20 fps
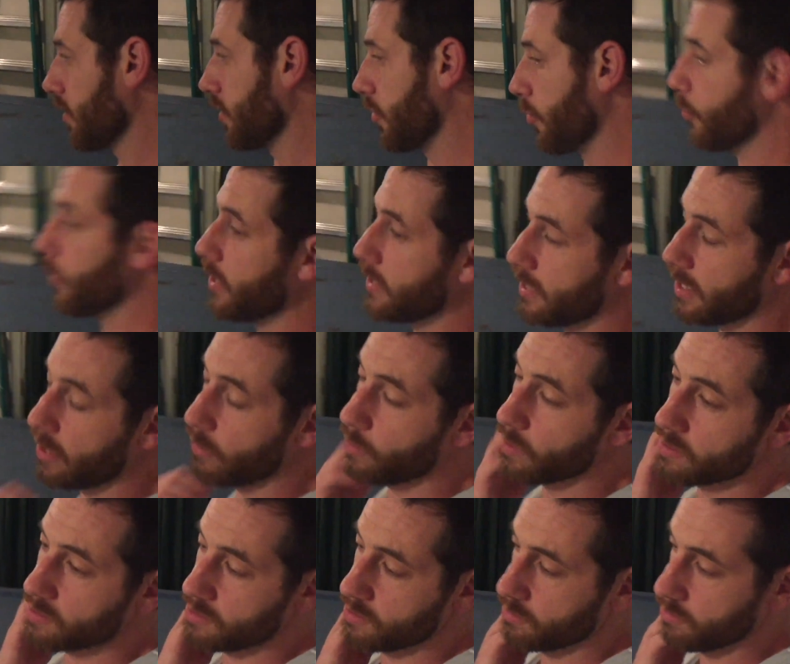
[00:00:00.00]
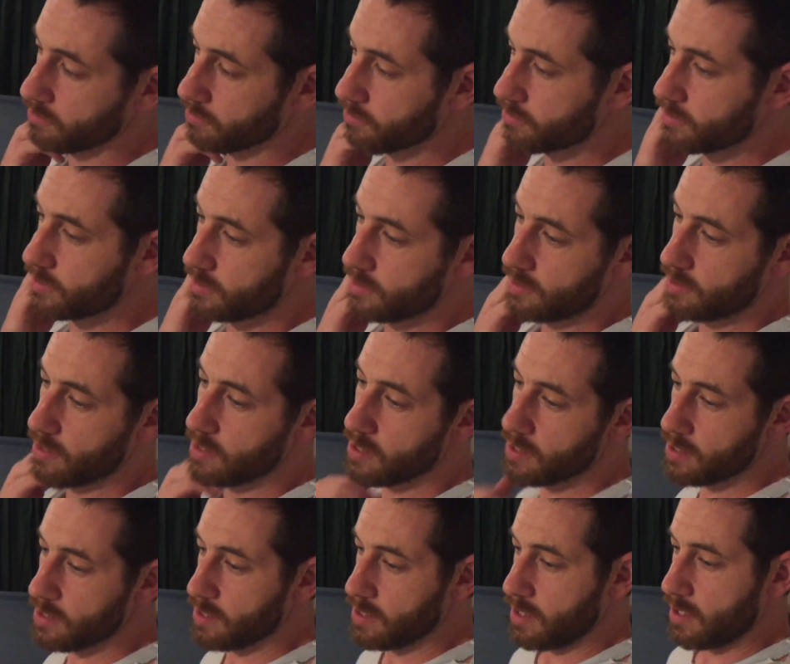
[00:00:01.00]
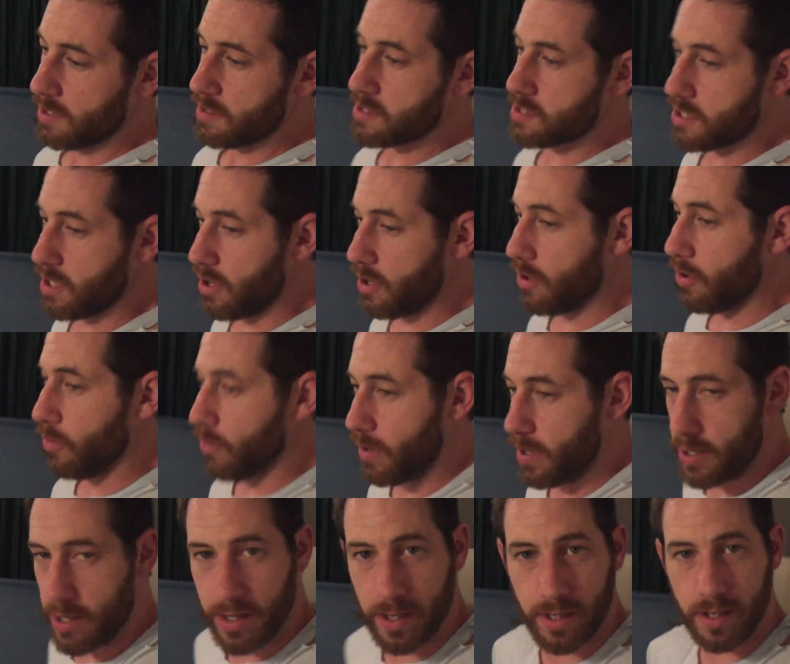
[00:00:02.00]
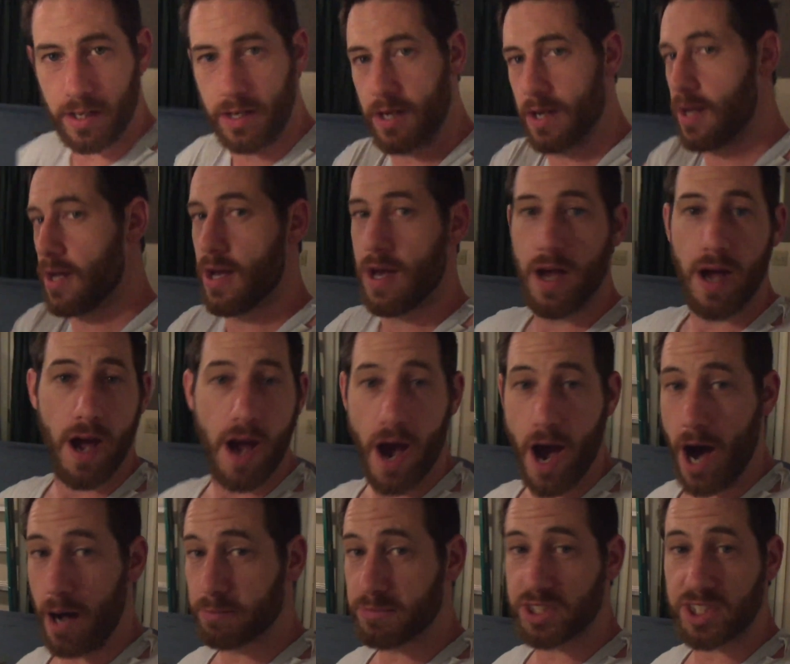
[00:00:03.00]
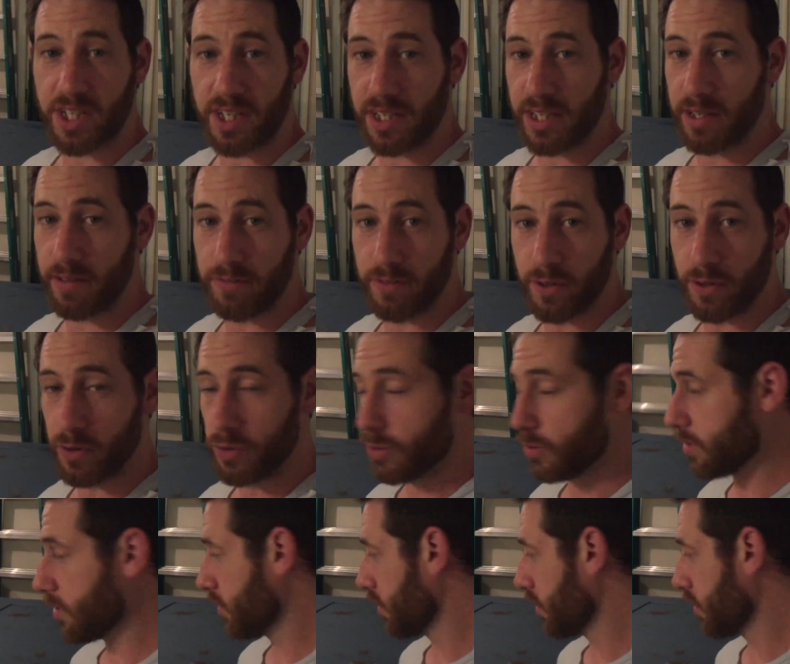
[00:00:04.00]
the way that I want to. So I'm just gonna give you